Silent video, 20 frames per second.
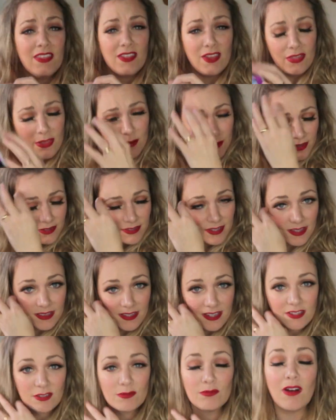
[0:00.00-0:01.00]
The other ones in
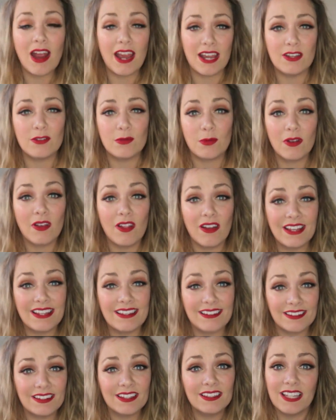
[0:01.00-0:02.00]
this range were
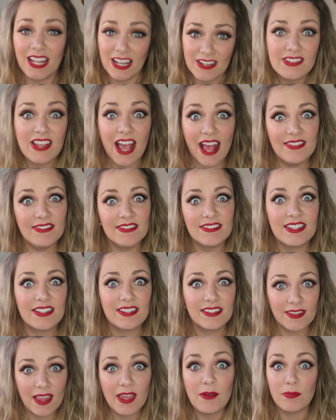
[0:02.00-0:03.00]
like
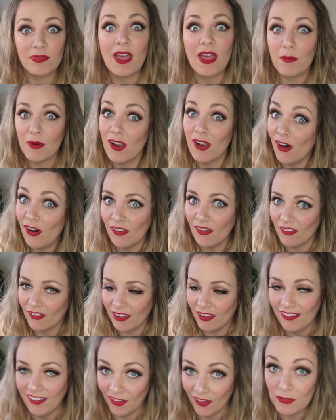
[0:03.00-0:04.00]
intense. They were long,
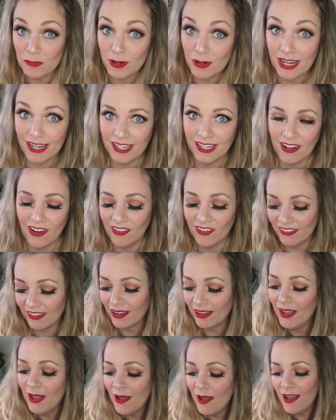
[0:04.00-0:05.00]
like really
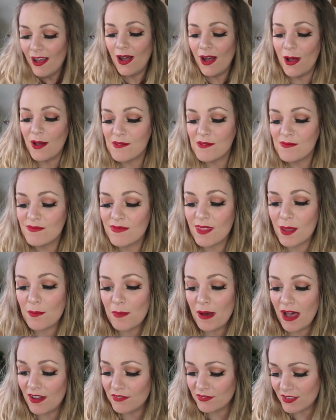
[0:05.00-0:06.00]
long. But
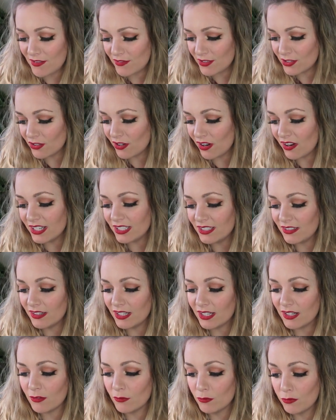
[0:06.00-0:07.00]
I've never tried
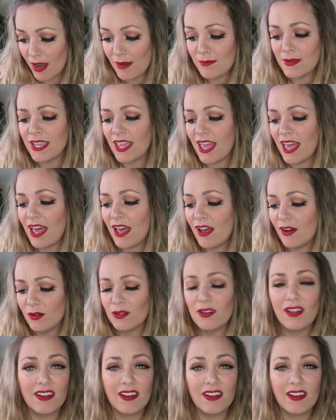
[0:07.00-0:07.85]
like Remy hair or